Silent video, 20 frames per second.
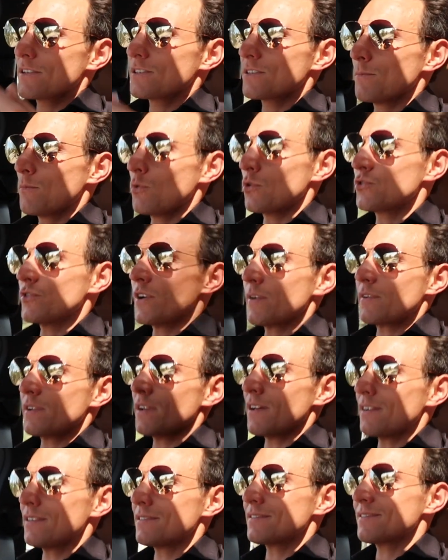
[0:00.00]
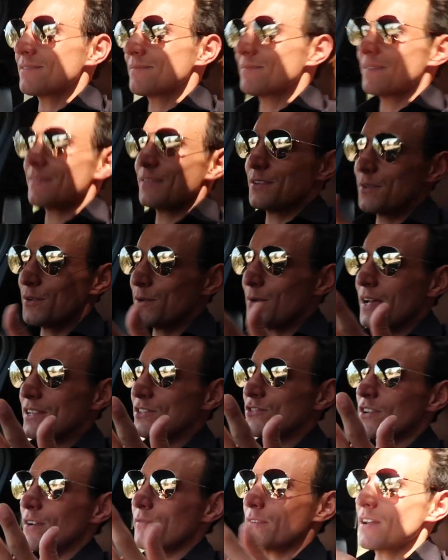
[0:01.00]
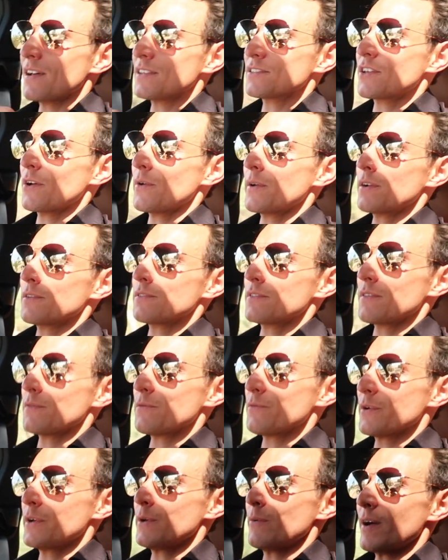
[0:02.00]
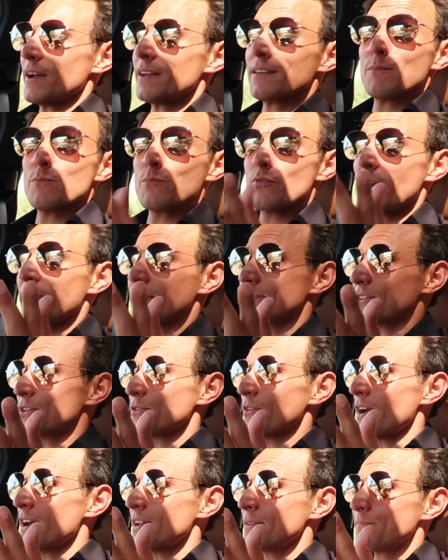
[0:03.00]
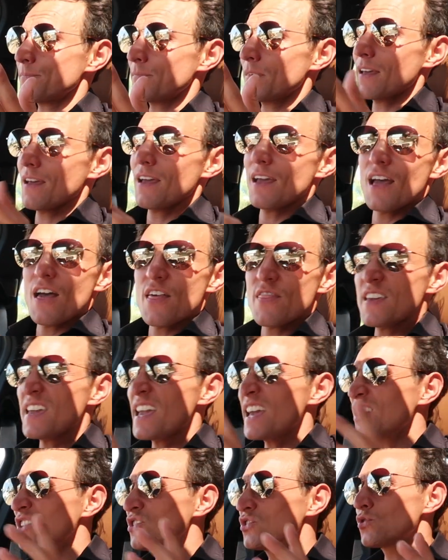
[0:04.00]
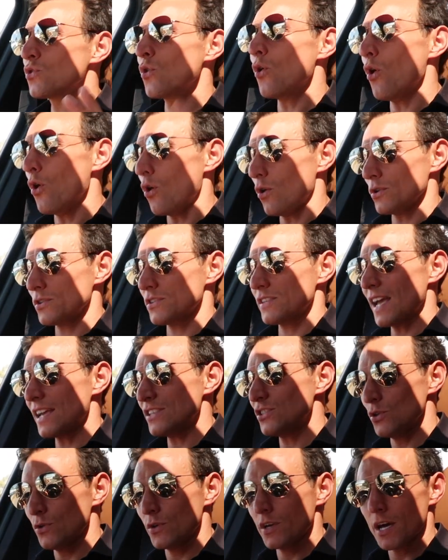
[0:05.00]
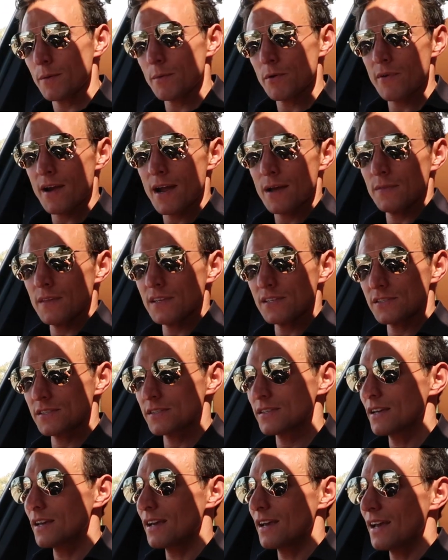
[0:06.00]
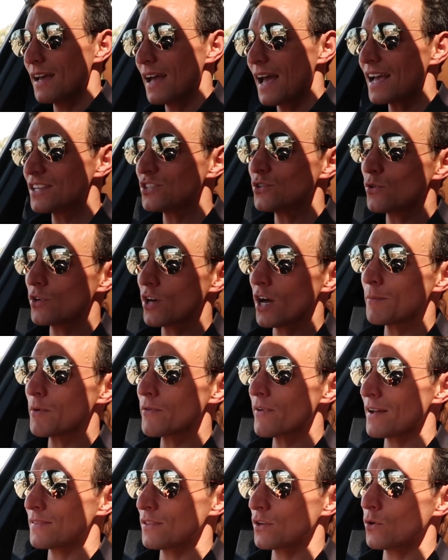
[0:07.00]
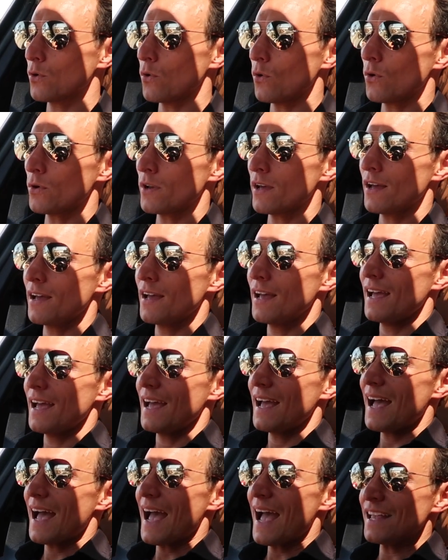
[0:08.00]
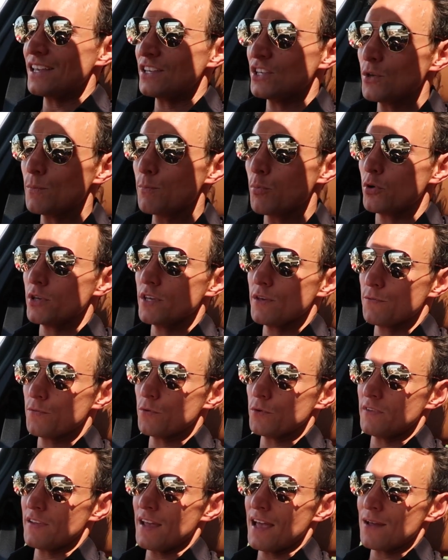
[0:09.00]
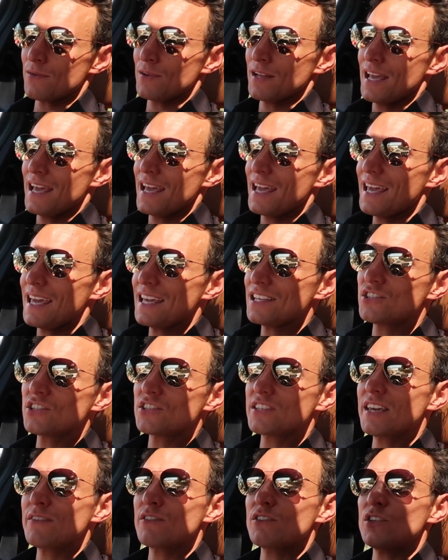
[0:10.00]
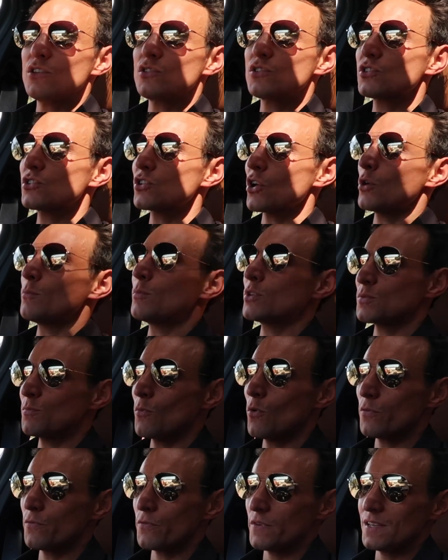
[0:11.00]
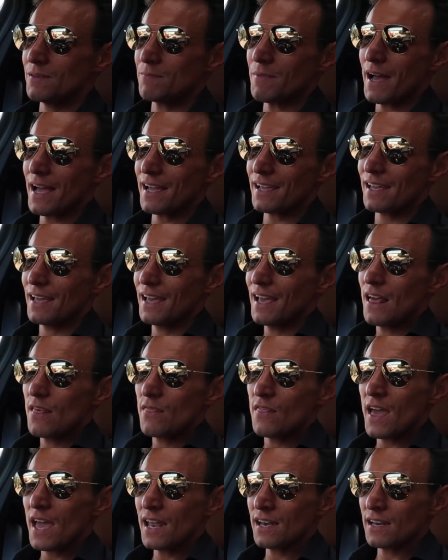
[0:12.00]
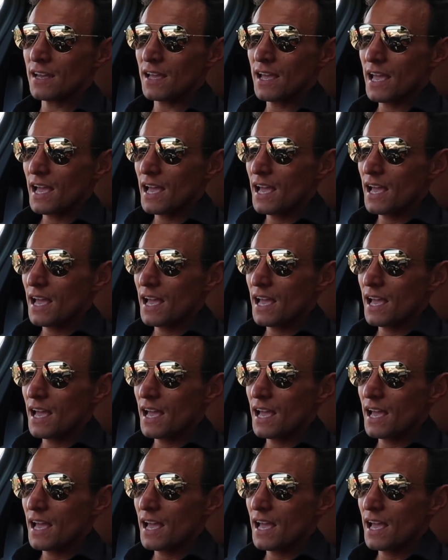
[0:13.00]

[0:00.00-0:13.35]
Some more traffic lights. Who has traffic lights going onto the freeway? Brakes are great. The exhaust as you come around the corner and you put your foot down is just giving you so much more feedback than